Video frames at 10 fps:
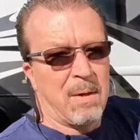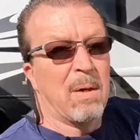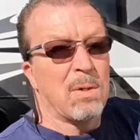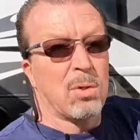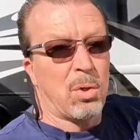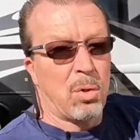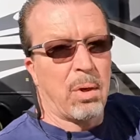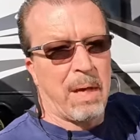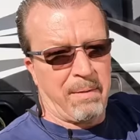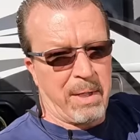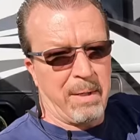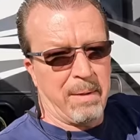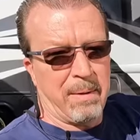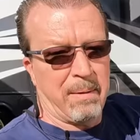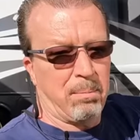so you don't have any
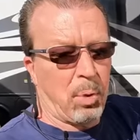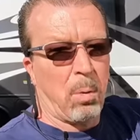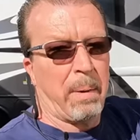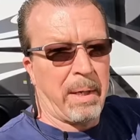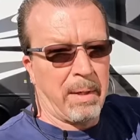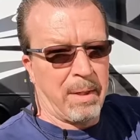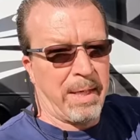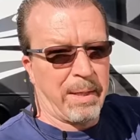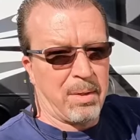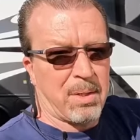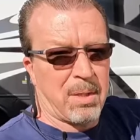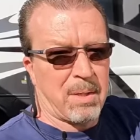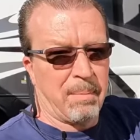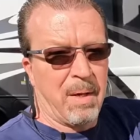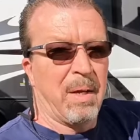propane leak in your system.